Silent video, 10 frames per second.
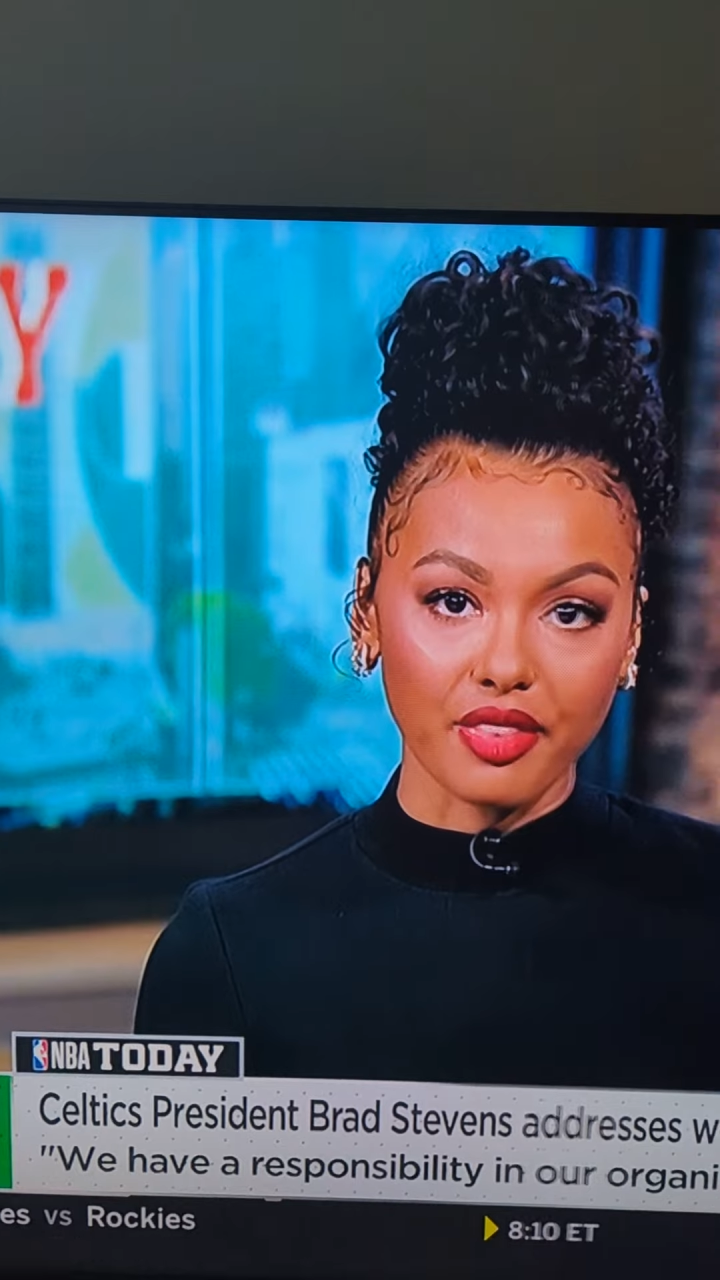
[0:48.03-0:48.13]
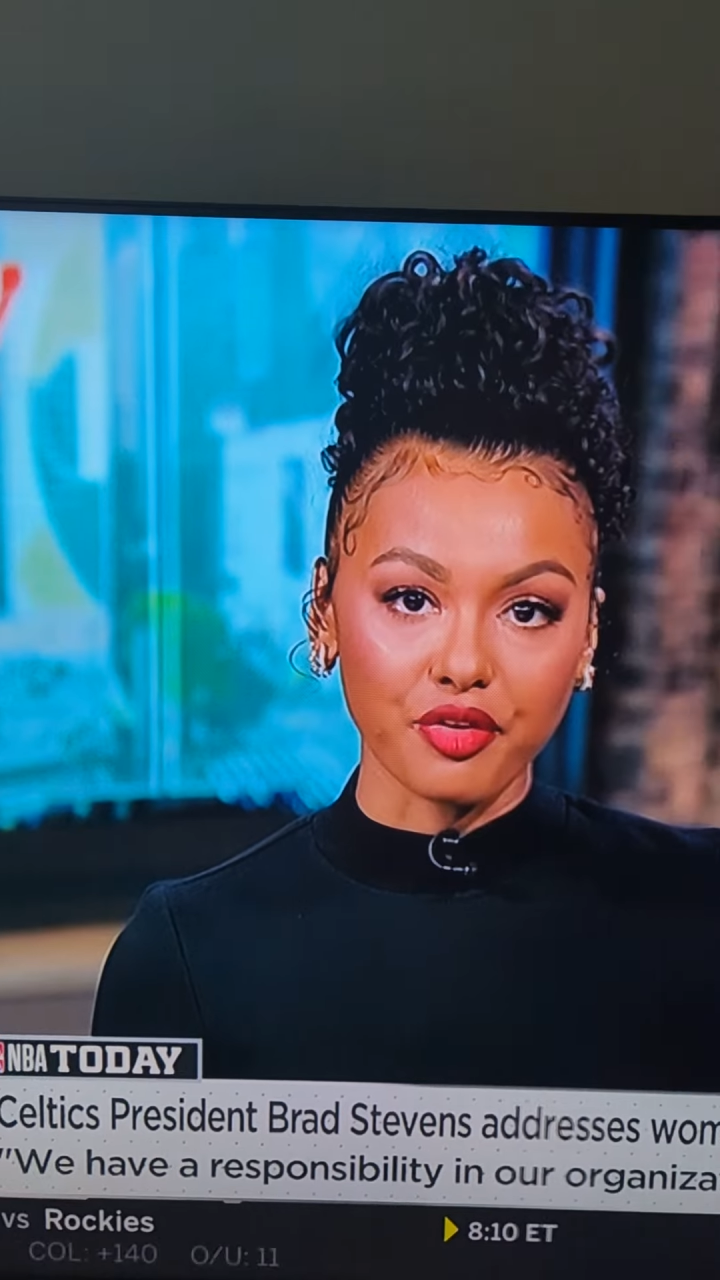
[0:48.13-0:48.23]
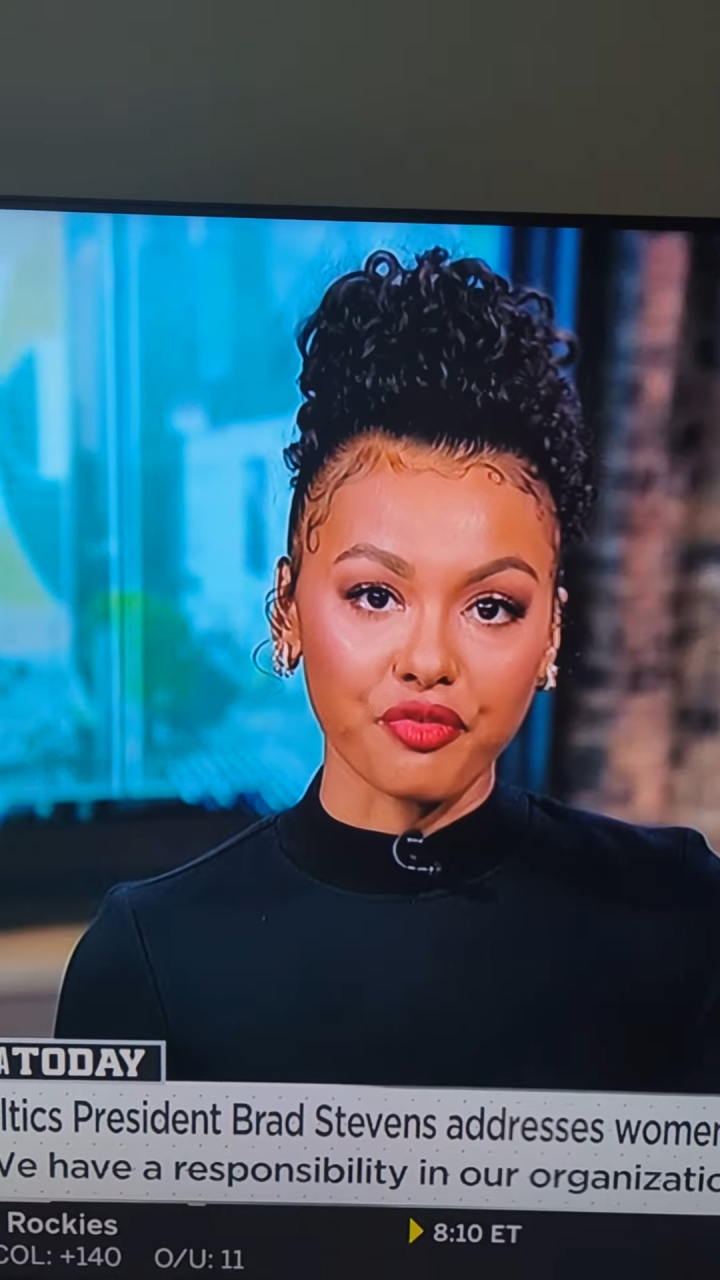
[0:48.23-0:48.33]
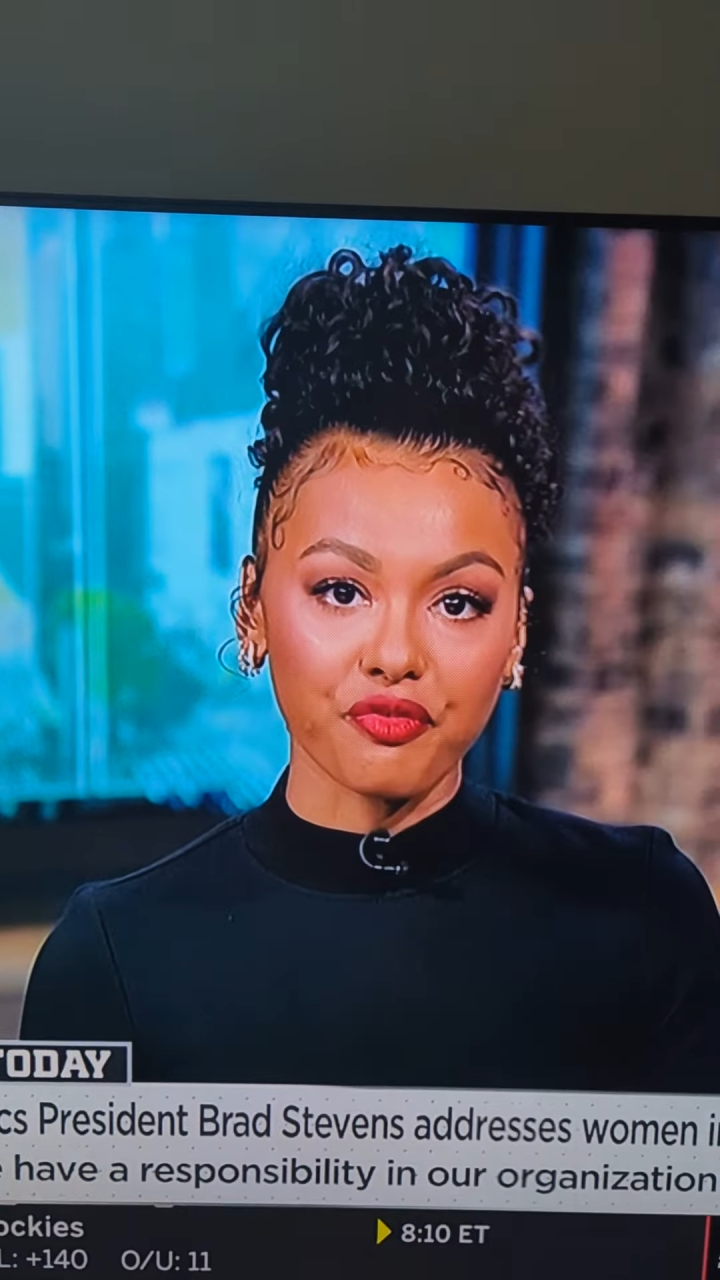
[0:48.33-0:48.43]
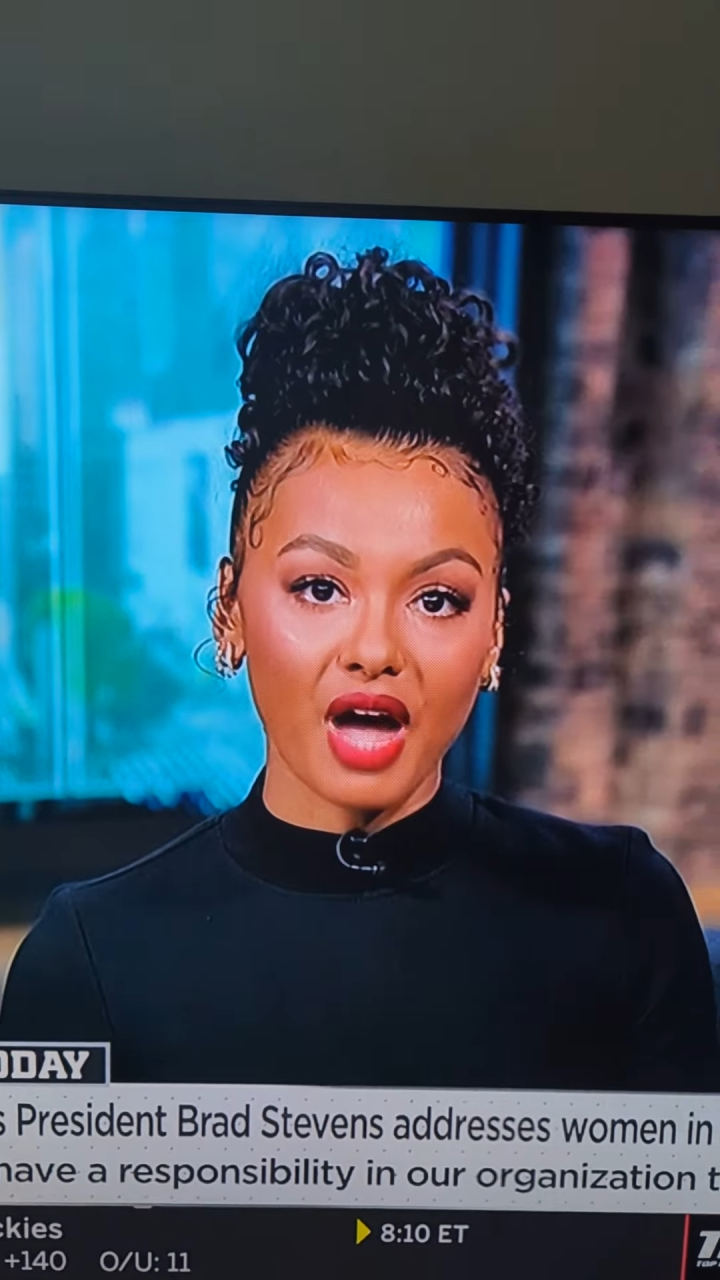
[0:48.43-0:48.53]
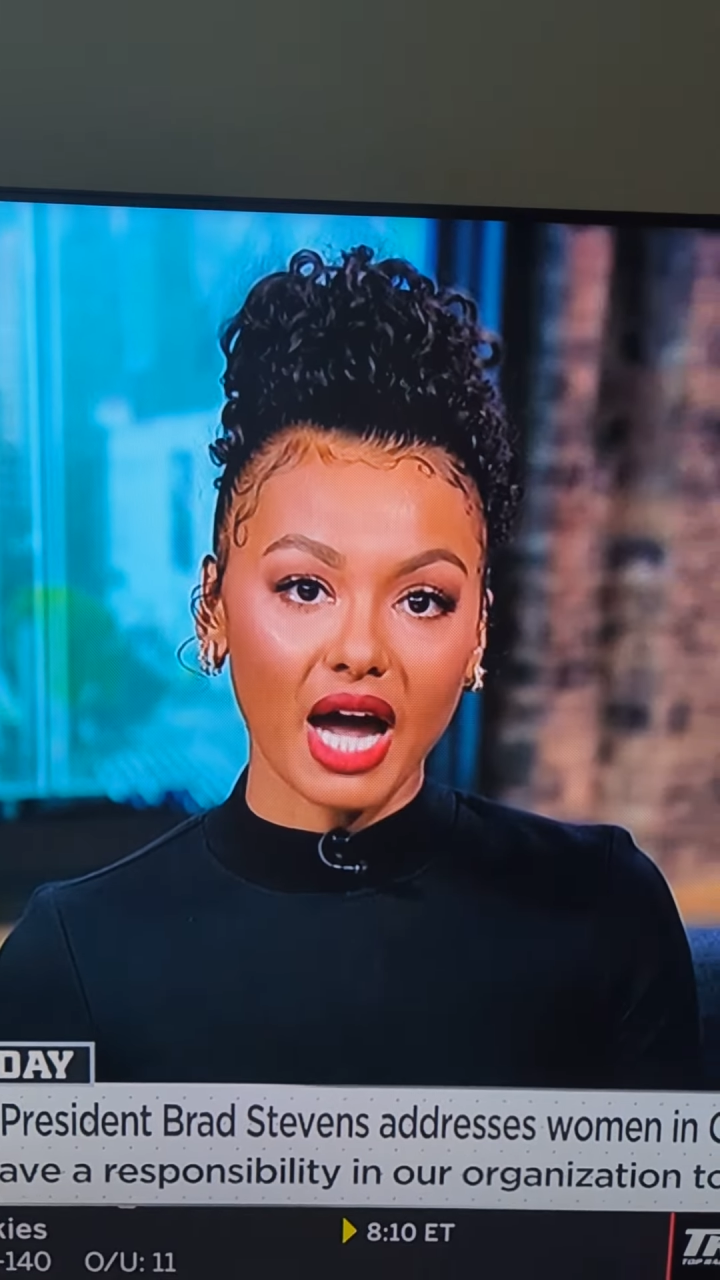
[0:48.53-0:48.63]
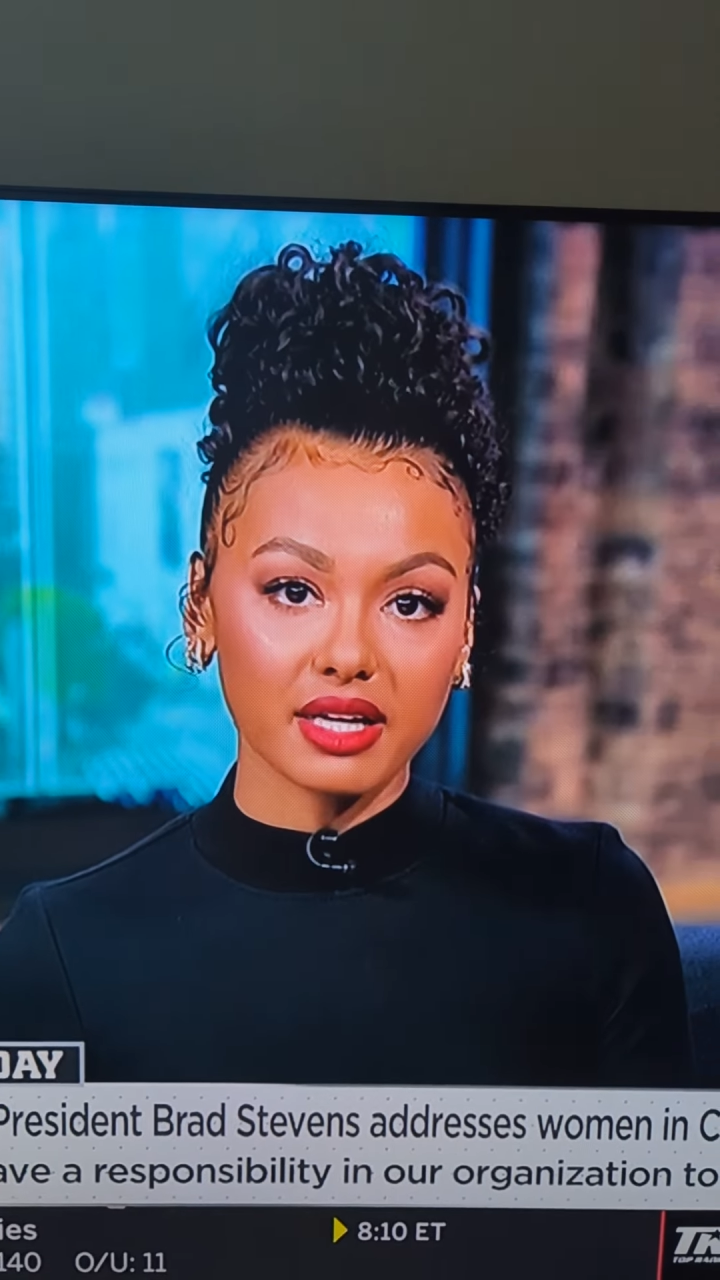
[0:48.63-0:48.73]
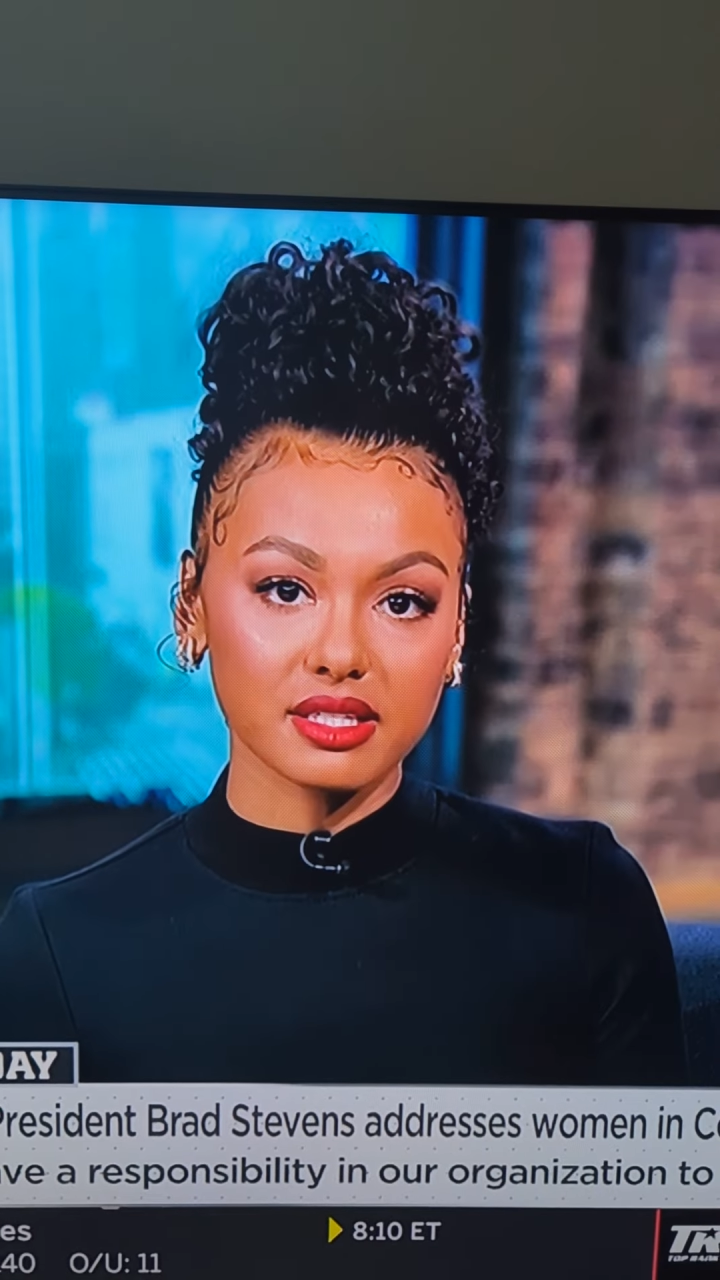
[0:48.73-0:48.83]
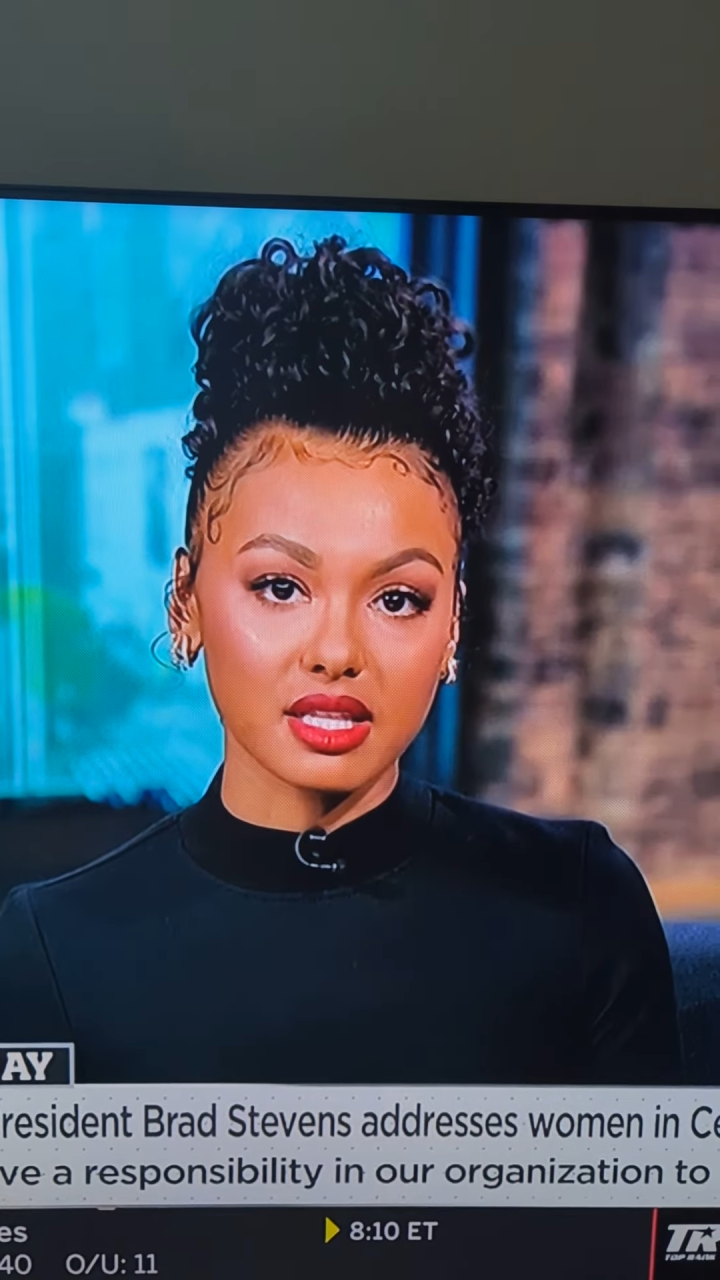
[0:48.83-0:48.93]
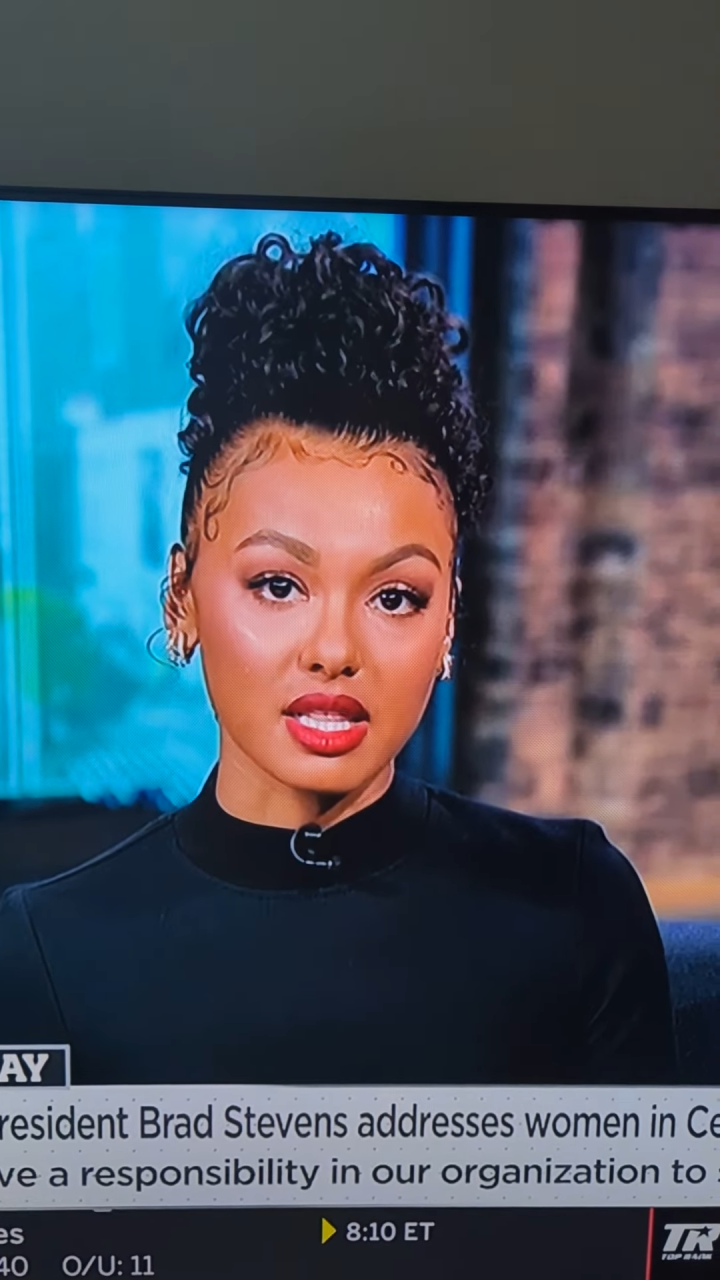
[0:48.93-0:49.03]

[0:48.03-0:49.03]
and the facts